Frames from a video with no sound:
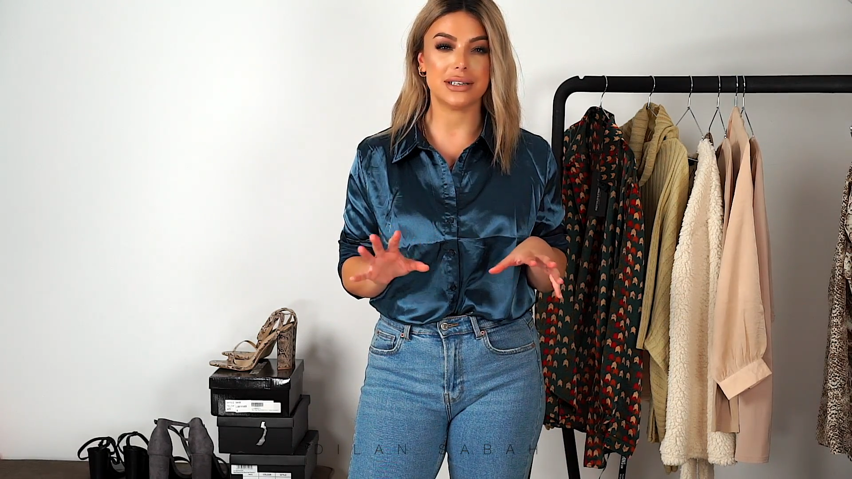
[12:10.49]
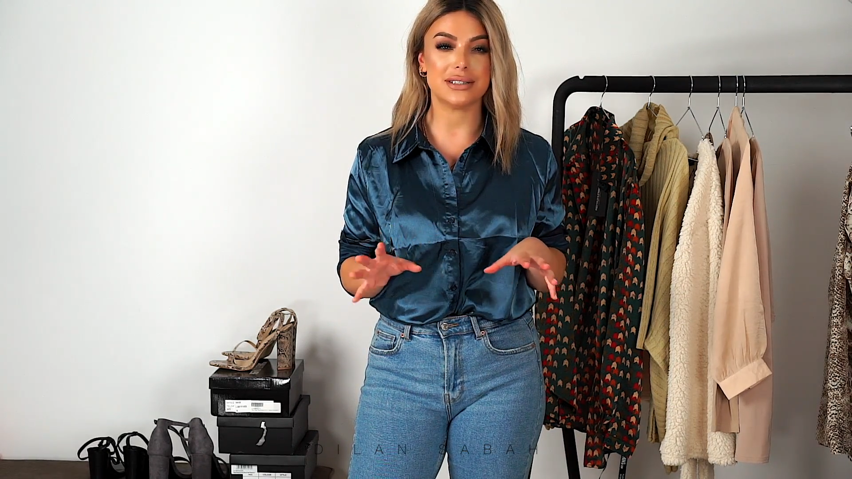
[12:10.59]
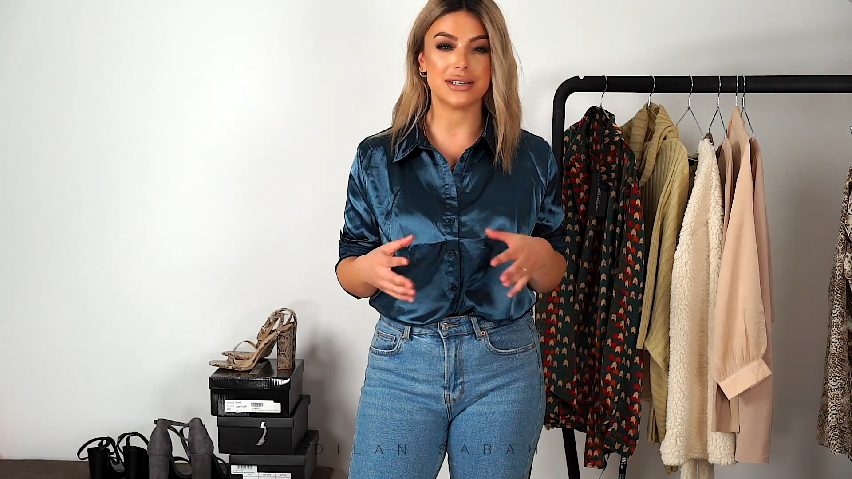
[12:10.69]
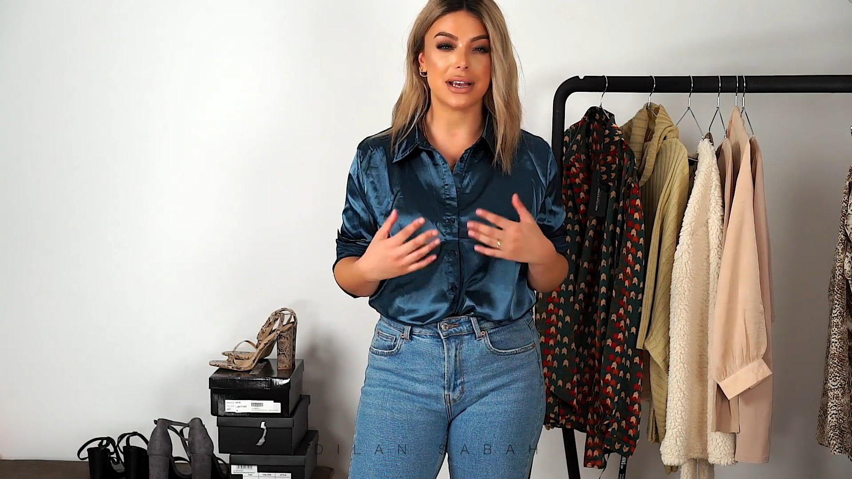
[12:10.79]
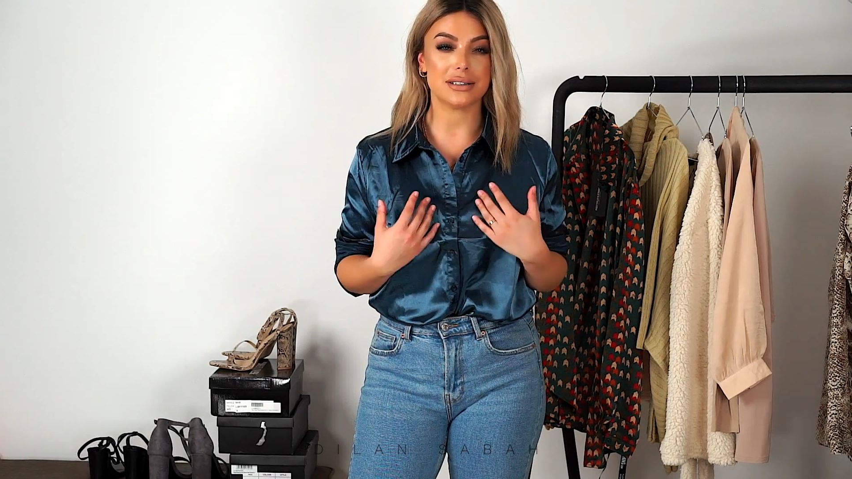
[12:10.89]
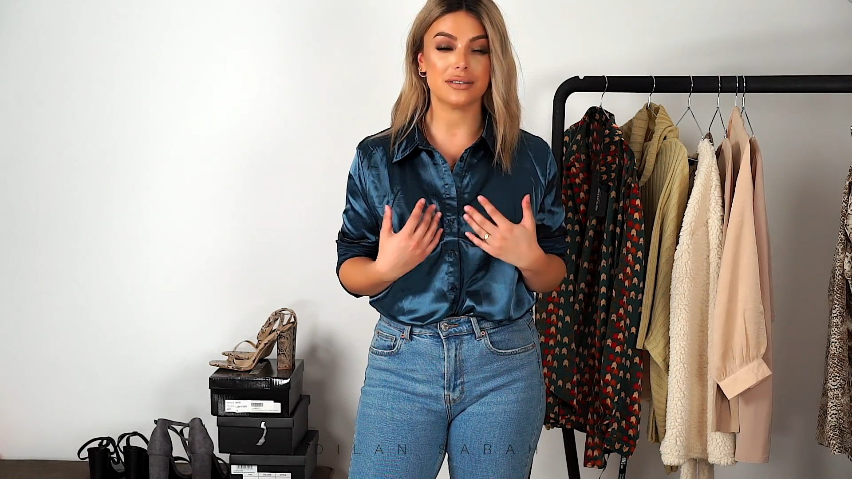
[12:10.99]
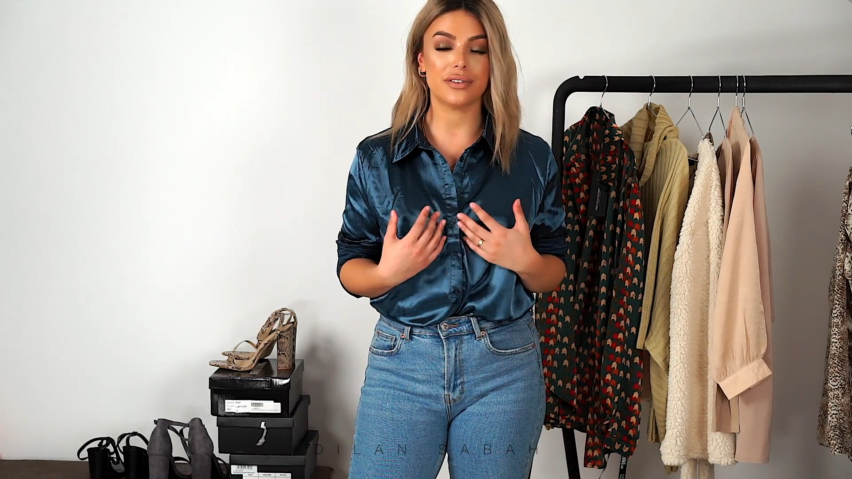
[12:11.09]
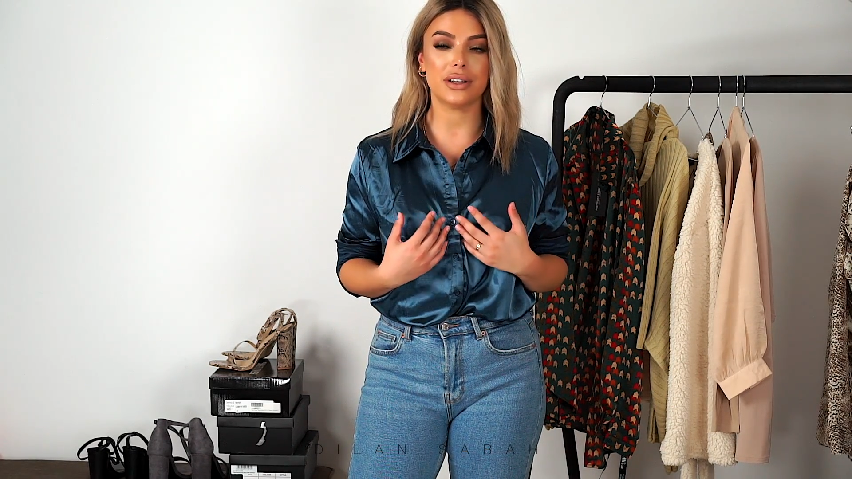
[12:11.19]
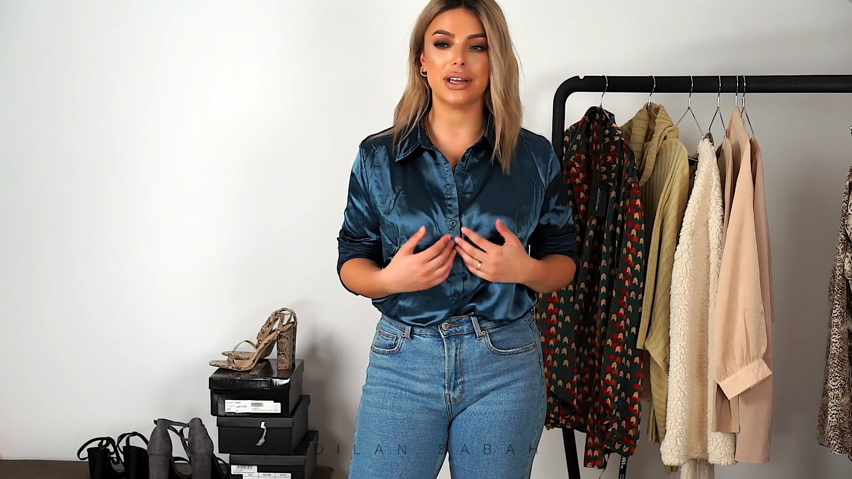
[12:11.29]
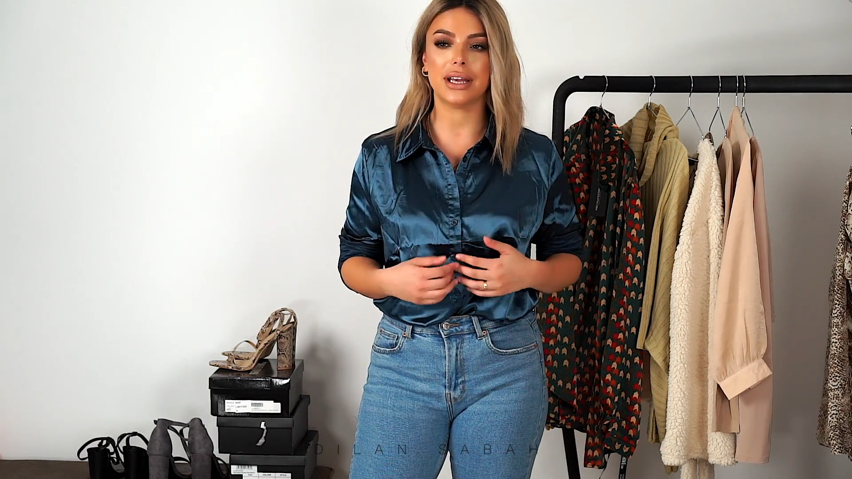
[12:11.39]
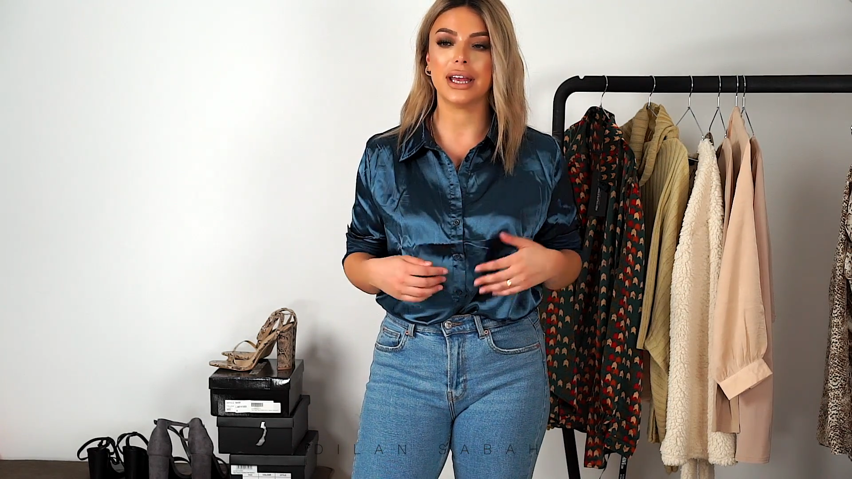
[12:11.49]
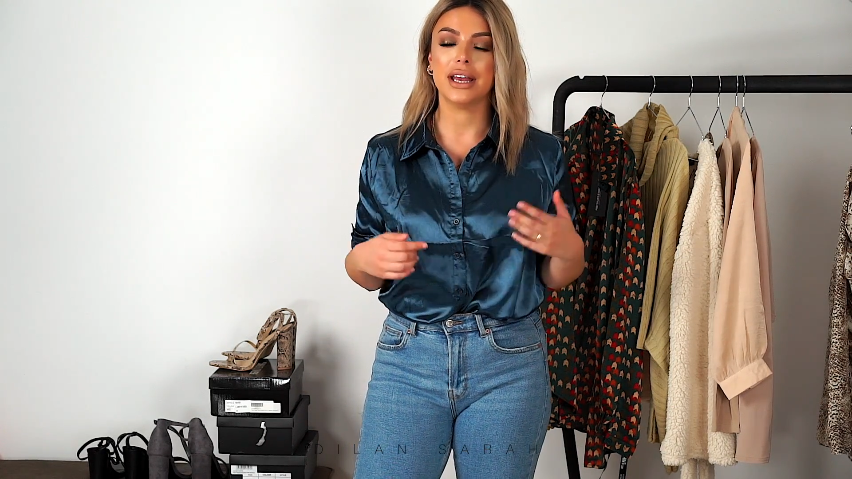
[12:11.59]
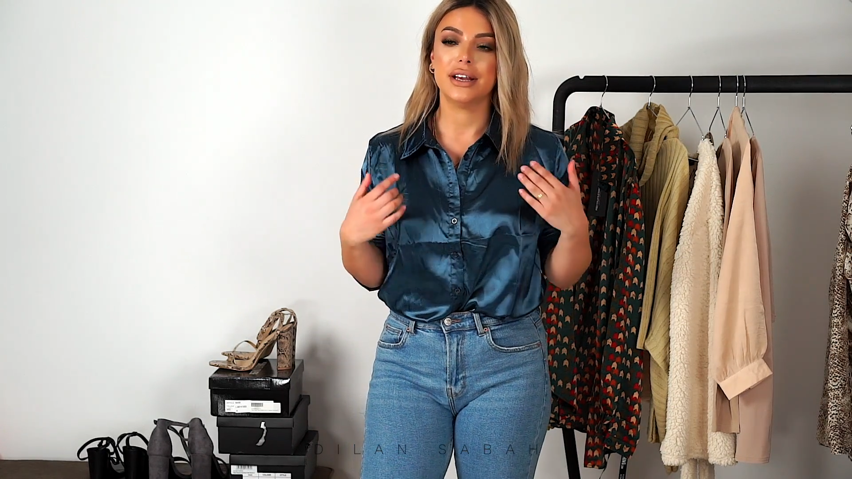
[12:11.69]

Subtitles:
satin feeling.